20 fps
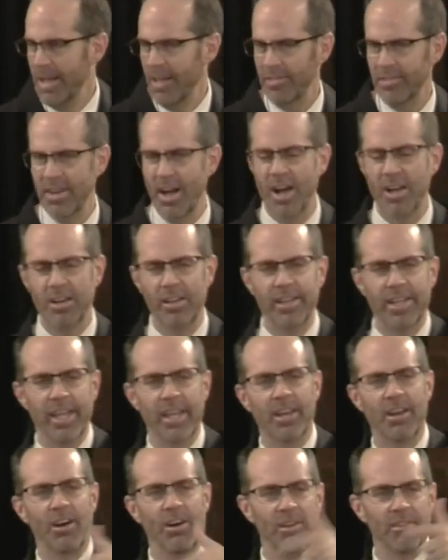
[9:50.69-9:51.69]
He's not
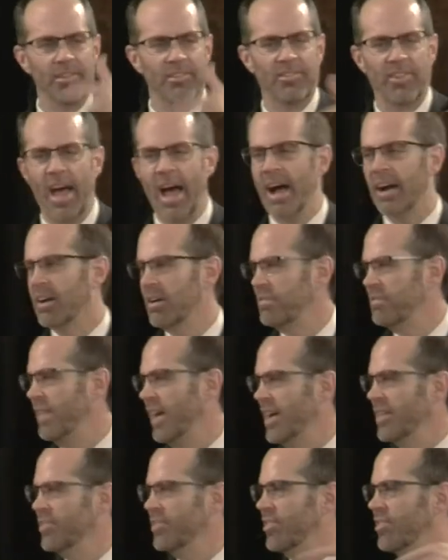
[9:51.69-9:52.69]
looking at all the
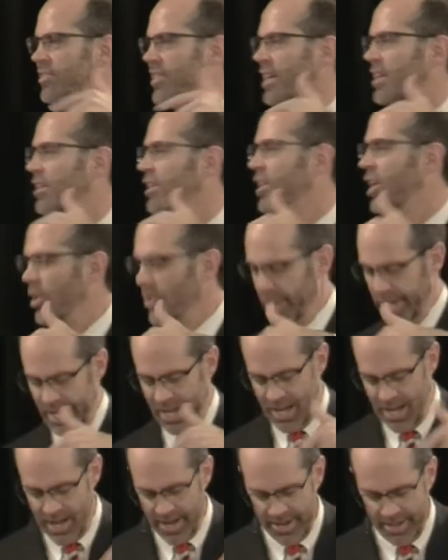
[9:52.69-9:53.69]
sacrifices that are
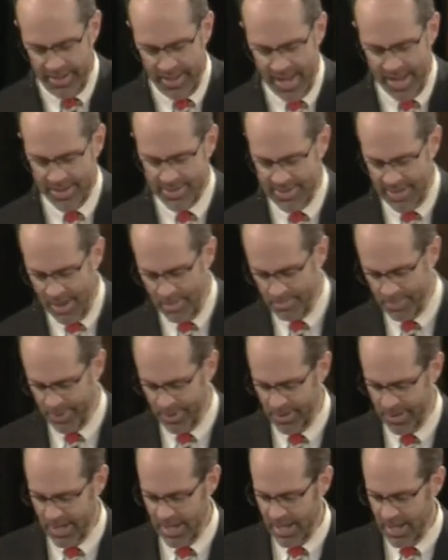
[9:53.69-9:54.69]
going on in that
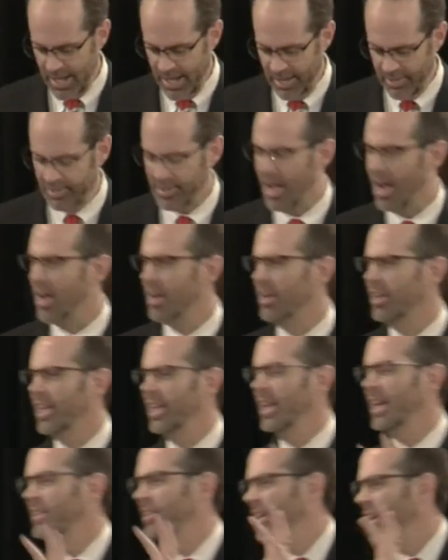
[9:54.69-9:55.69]
temple. He's not
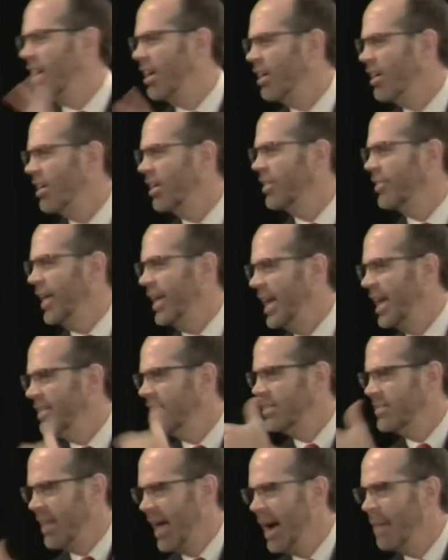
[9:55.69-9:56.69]
looking at the ark that
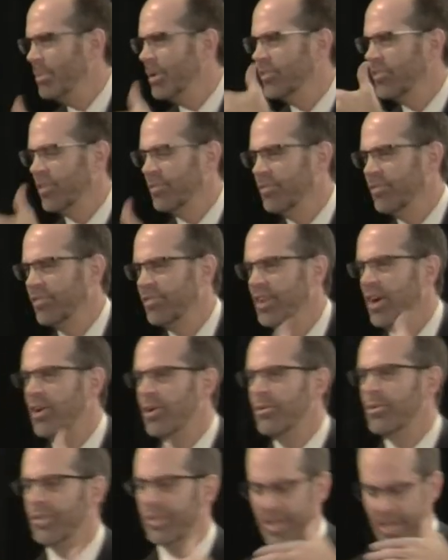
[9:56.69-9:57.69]
had the tablets of
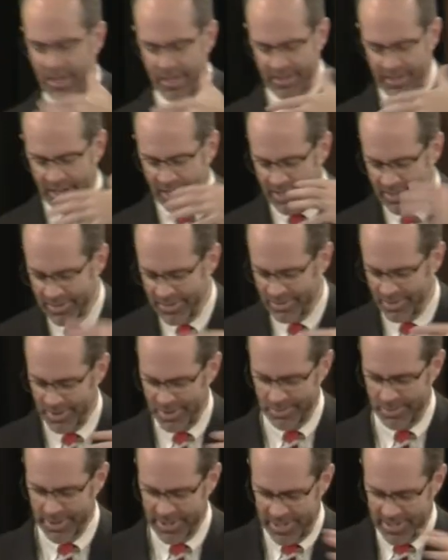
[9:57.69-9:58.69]
stone to,
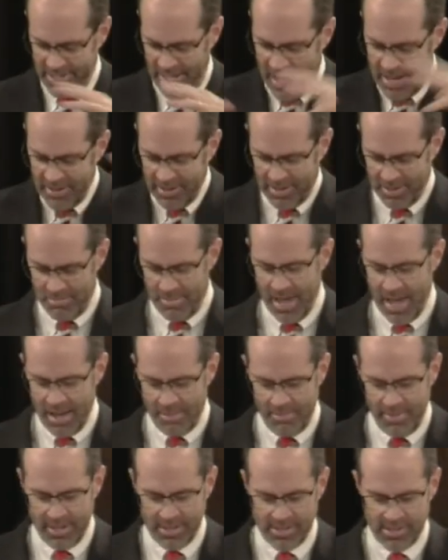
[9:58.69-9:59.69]
to, with the Ten
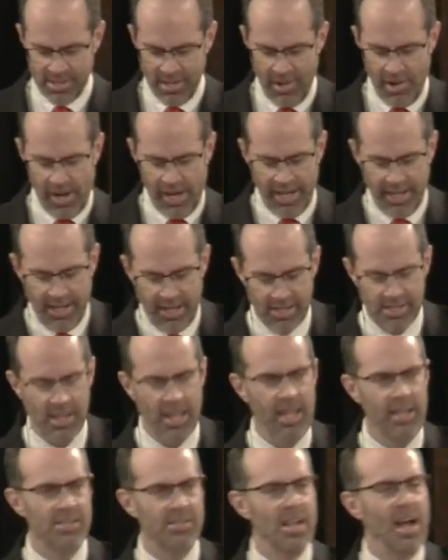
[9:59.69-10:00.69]
Commandments. He, he,
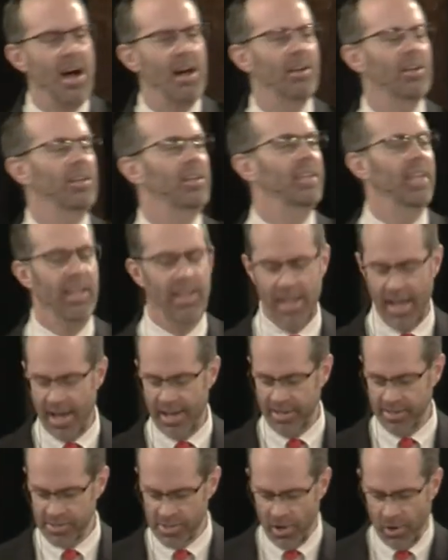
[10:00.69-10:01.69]
he's not looking
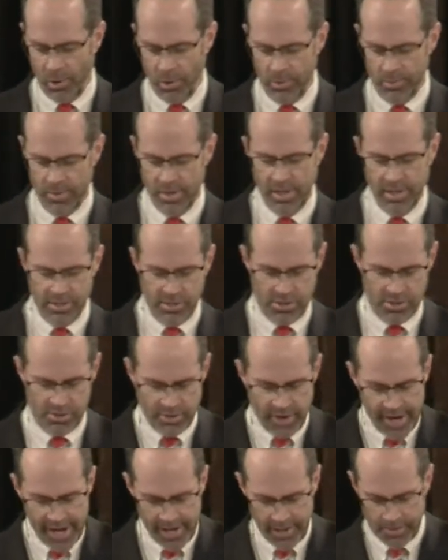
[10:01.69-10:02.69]
at his own
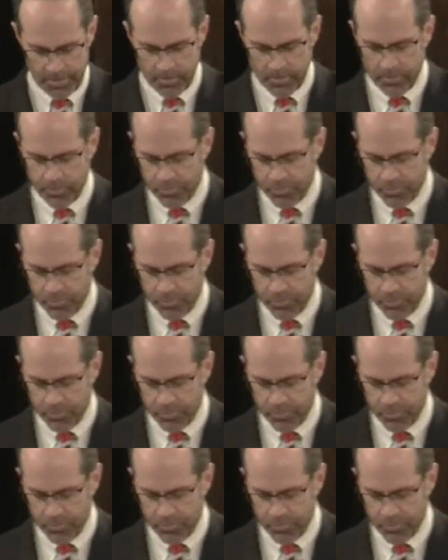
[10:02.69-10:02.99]
strength.